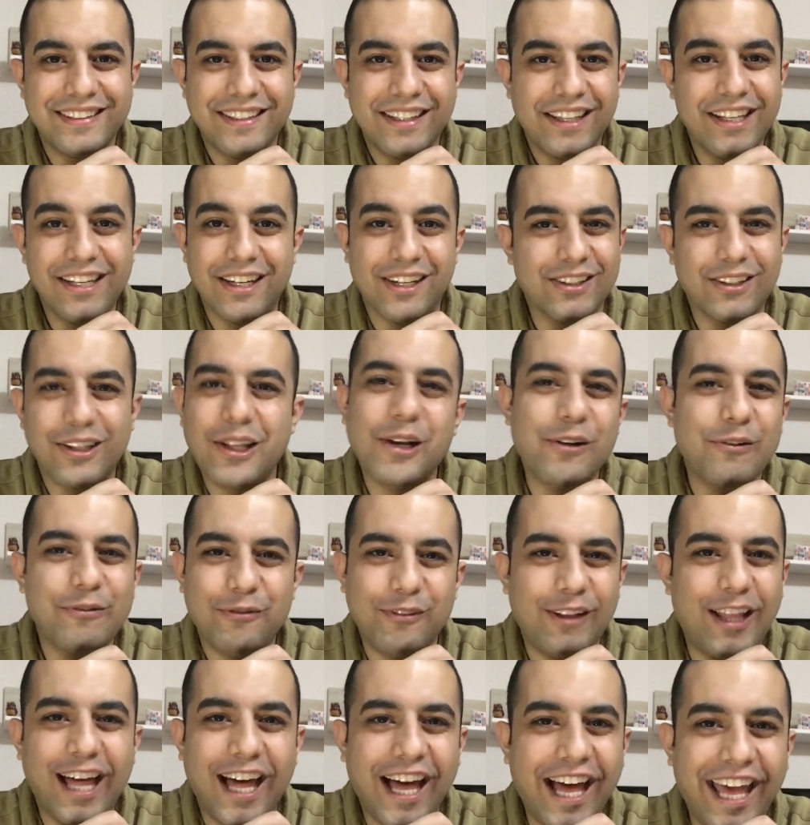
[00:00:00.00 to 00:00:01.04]
They're not gonna
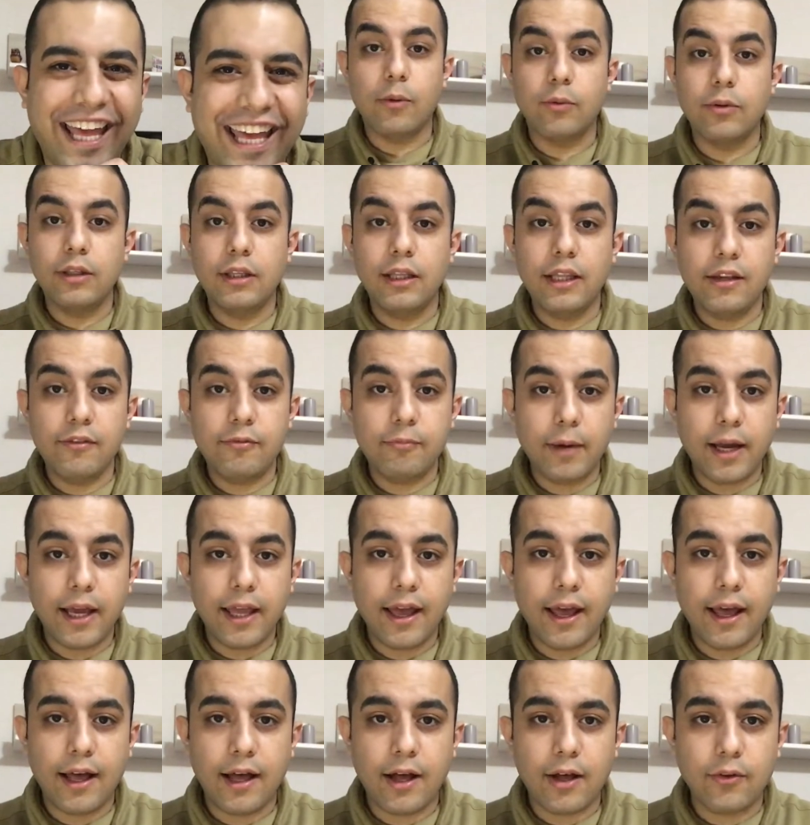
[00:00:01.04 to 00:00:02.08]
fly. I will leave my
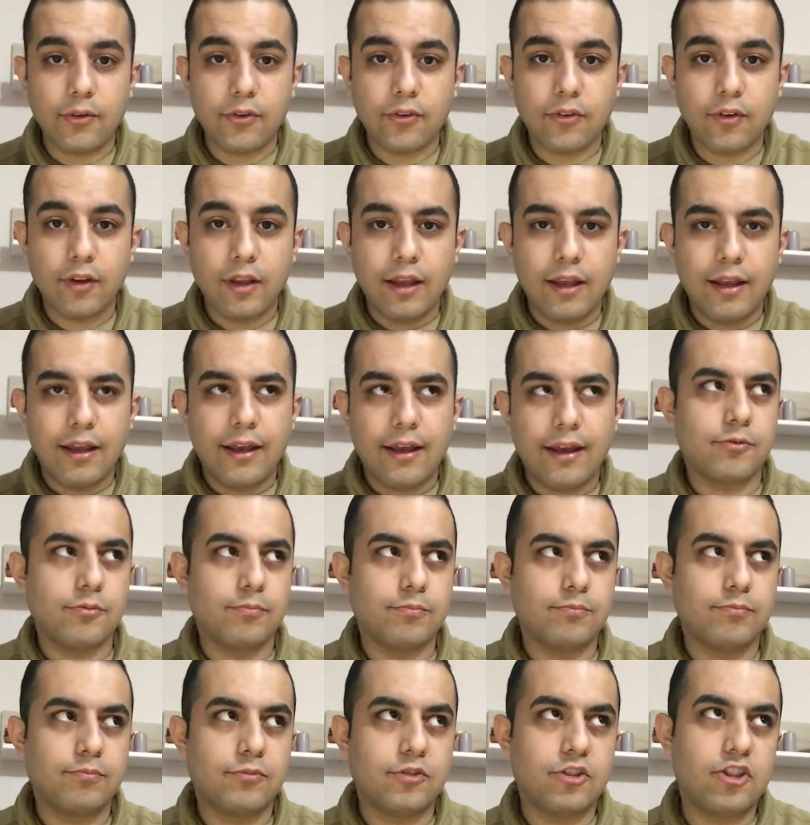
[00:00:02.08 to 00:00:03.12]
house at
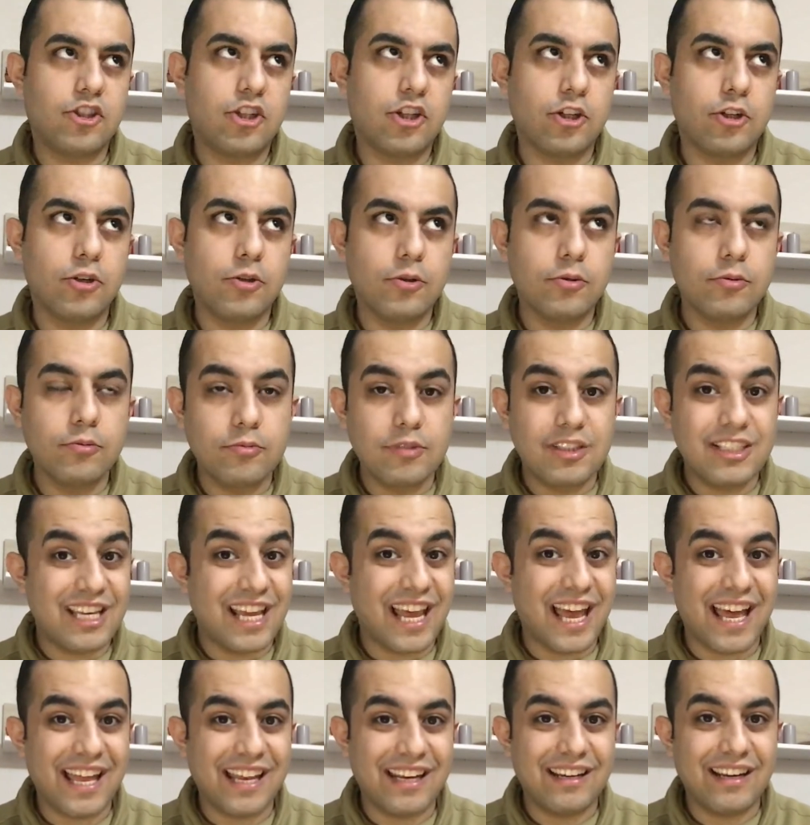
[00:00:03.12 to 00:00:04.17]

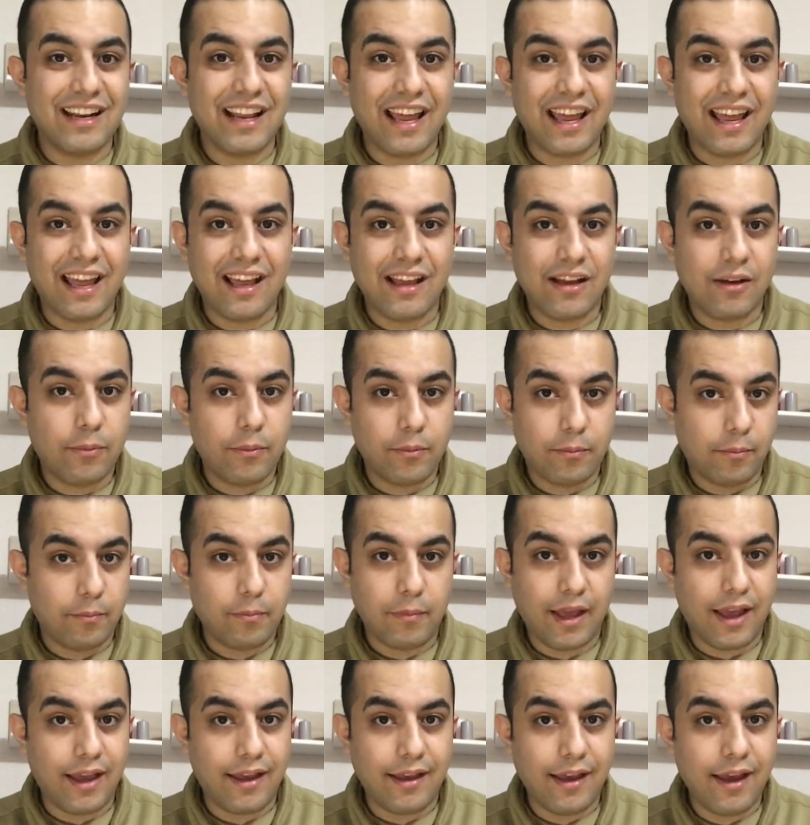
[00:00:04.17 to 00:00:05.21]
2:10
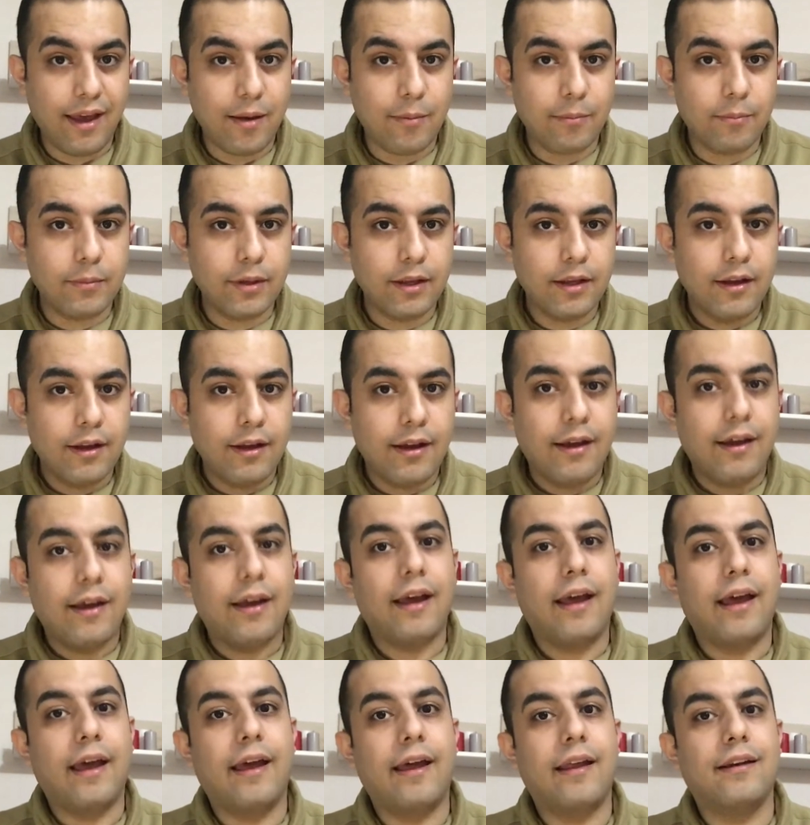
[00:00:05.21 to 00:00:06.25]
a.m.
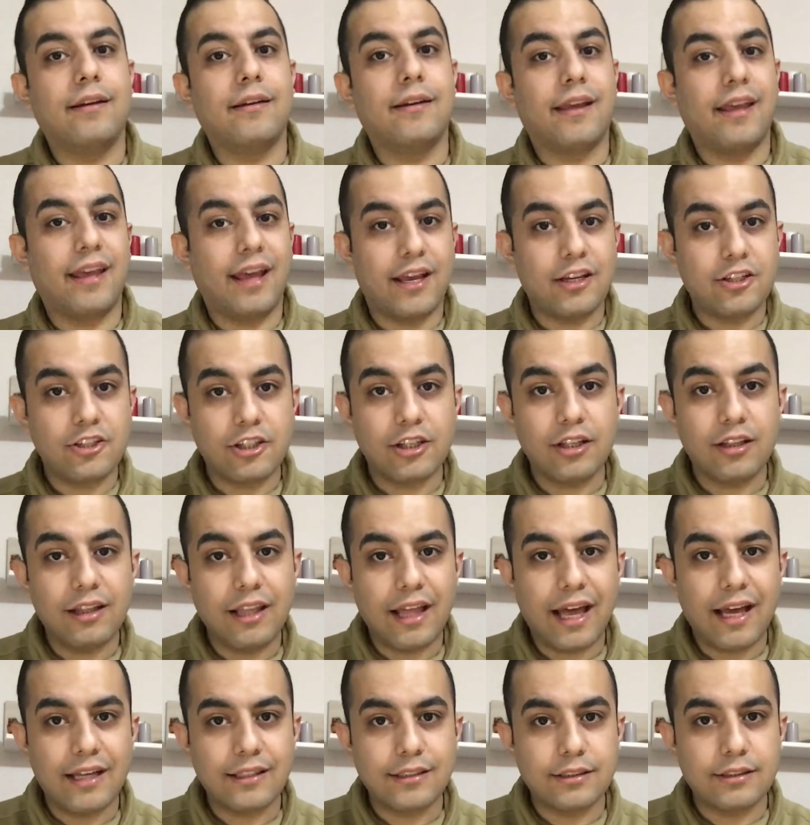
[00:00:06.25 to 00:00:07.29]
and catch the
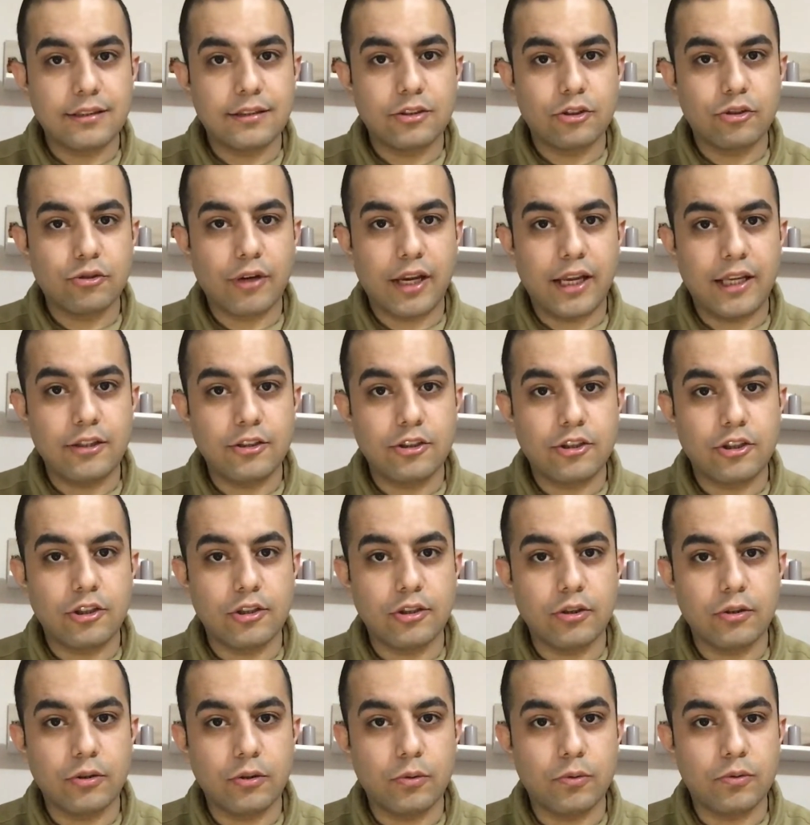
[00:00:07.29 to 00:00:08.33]
last train
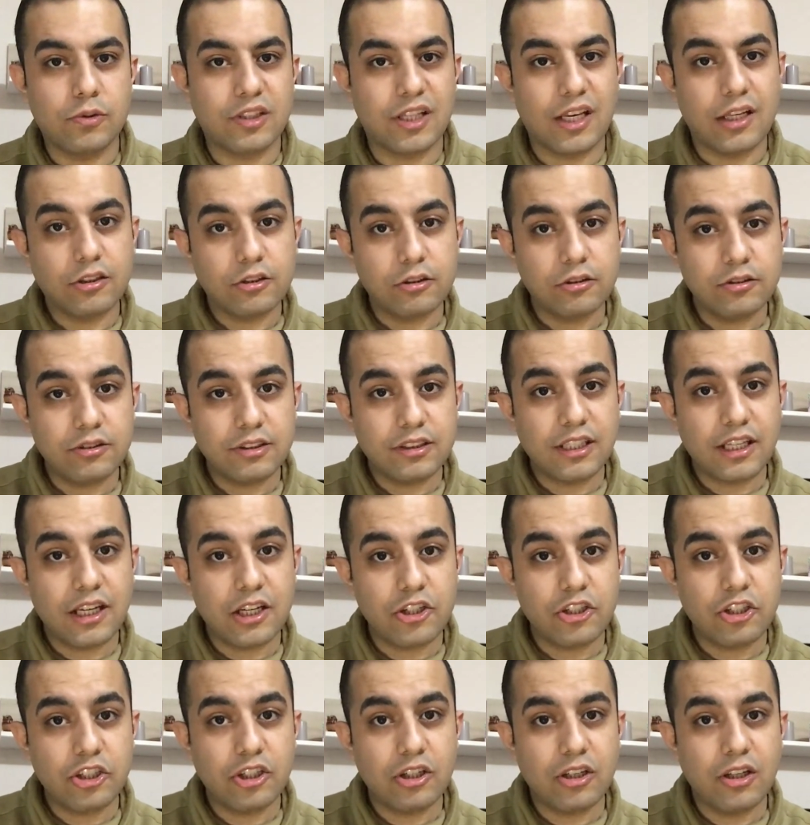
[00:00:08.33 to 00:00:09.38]
to Central
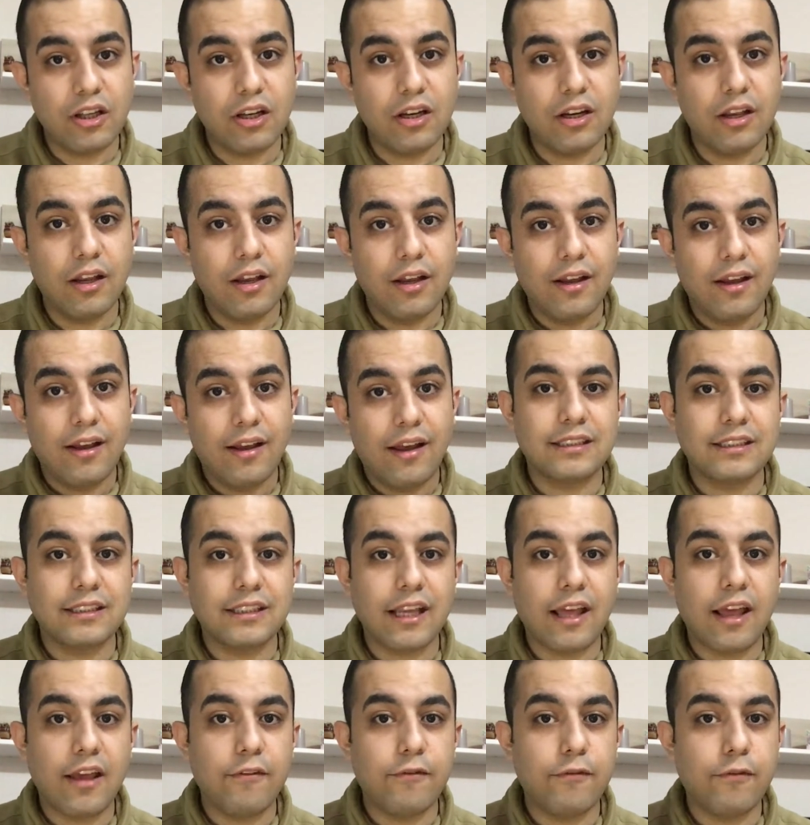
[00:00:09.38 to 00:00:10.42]
Station,
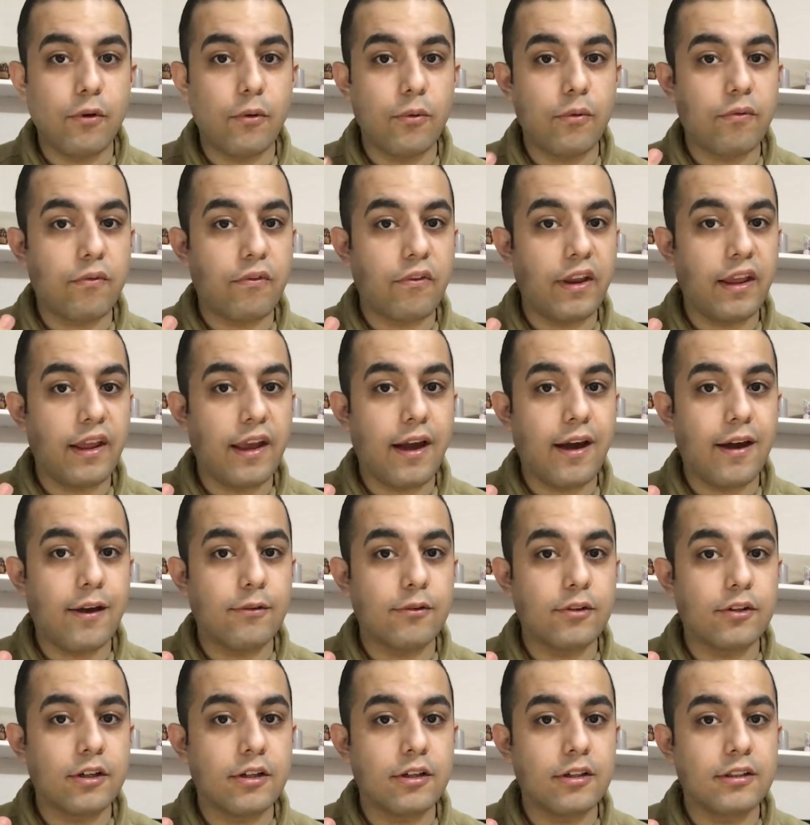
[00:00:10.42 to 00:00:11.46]
stay for 3
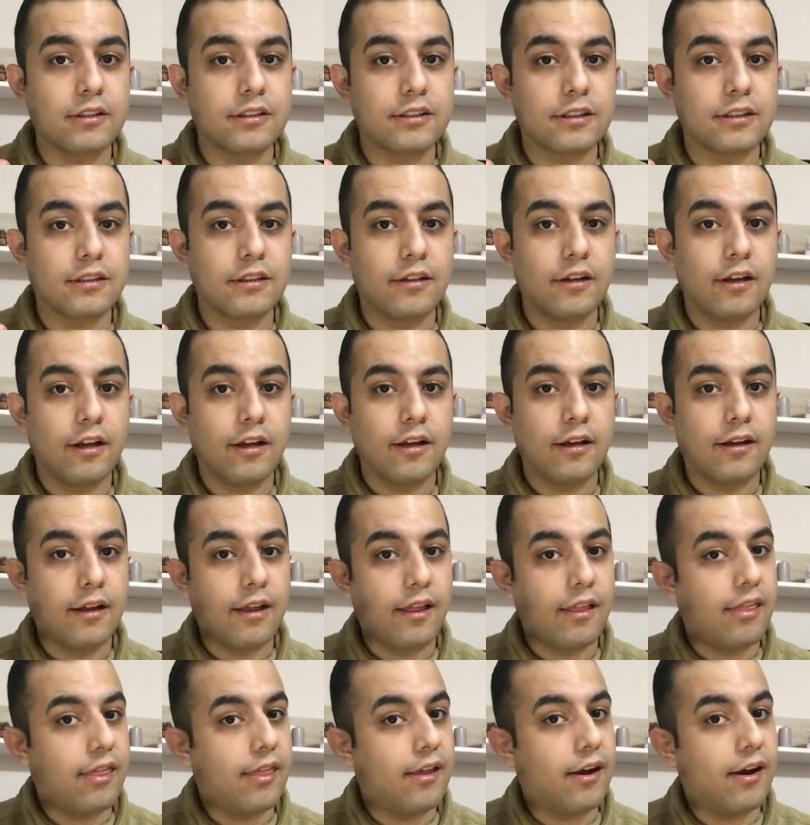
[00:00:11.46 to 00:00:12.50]
hours
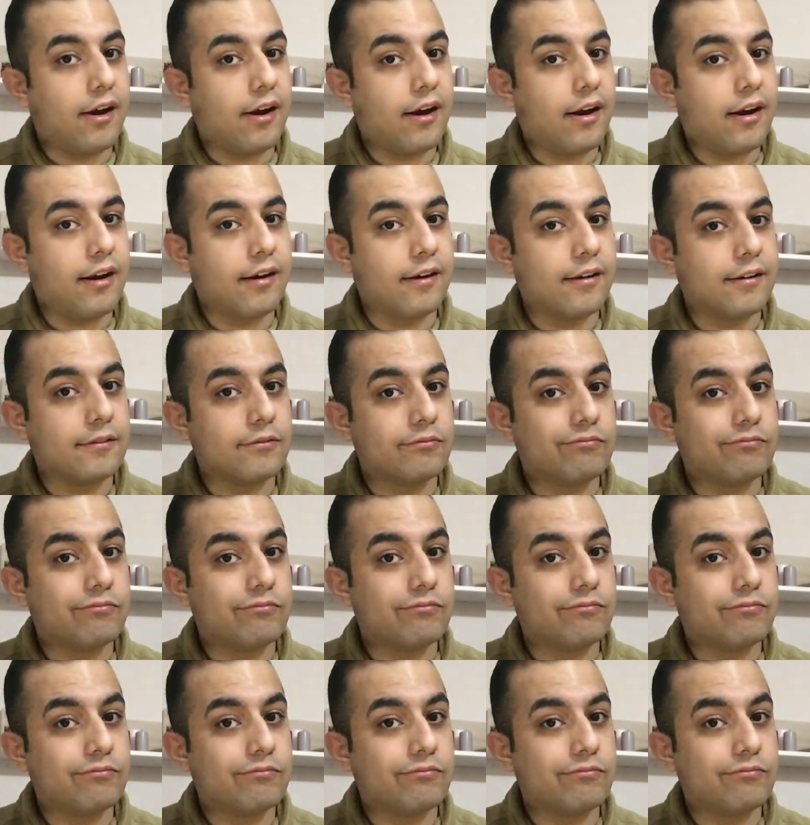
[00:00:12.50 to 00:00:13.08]
there.